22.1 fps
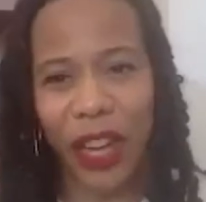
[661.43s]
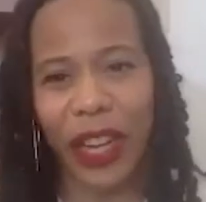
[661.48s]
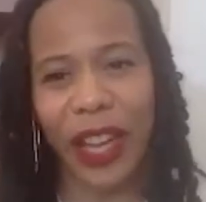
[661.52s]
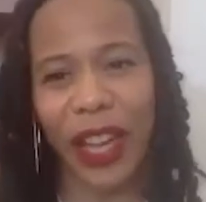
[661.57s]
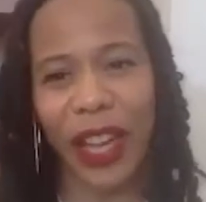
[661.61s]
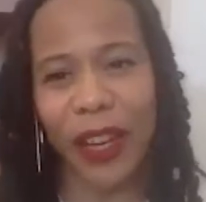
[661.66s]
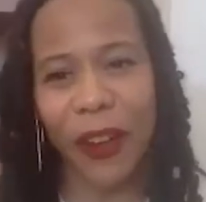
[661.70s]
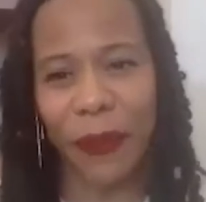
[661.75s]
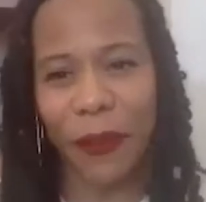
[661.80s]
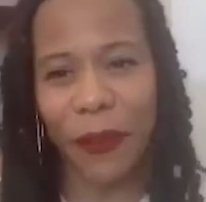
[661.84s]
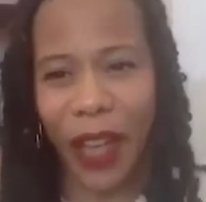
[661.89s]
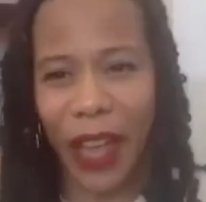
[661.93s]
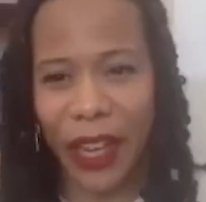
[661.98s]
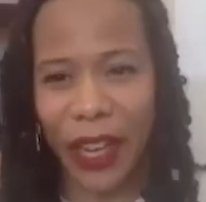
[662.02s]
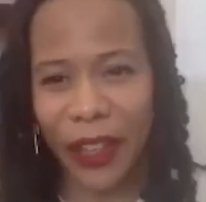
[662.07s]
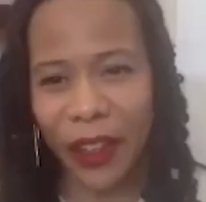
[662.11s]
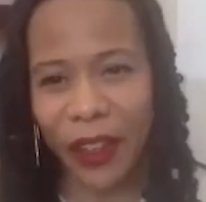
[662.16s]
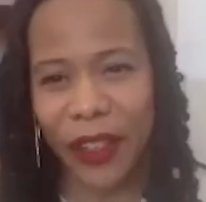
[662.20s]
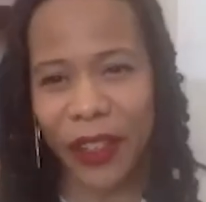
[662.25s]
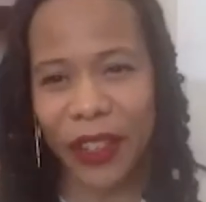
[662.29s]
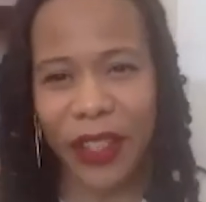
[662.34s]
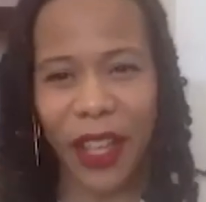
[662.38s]
to kind of
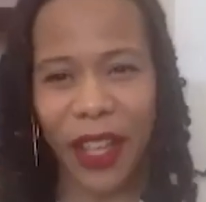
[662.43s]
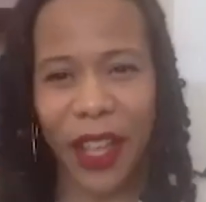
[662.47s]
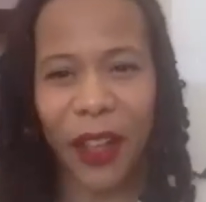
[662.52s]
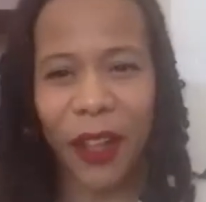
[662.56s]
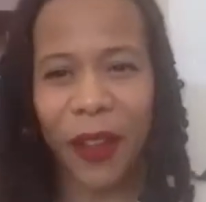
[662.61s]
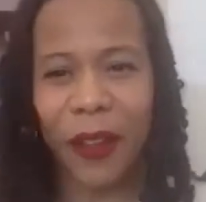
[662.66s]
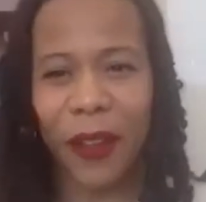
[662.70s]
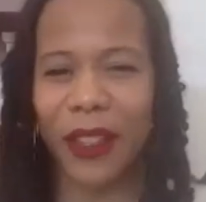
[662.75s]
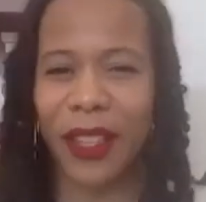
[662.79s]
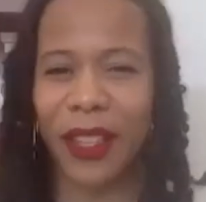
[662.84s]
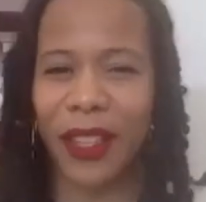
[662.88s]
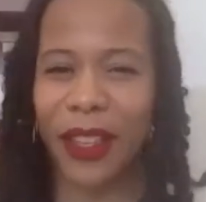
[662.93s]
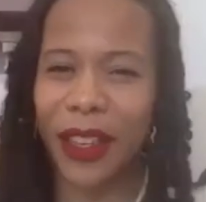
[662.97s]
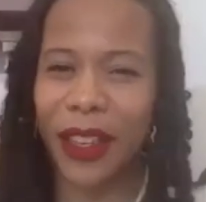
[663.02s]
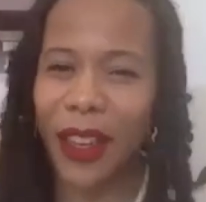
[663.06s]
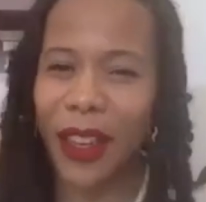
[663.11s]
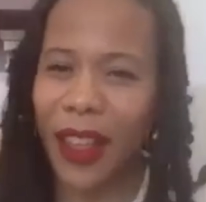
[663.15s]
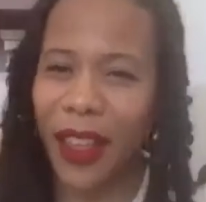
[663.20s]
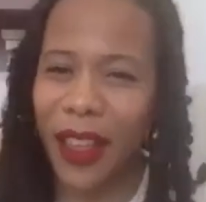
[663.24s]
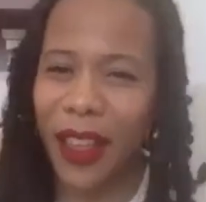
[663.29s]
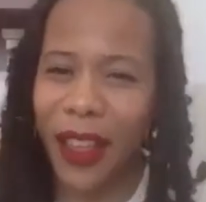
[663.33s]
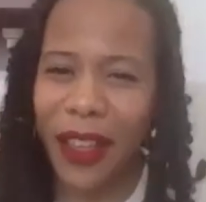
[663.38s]
find ourselves. And,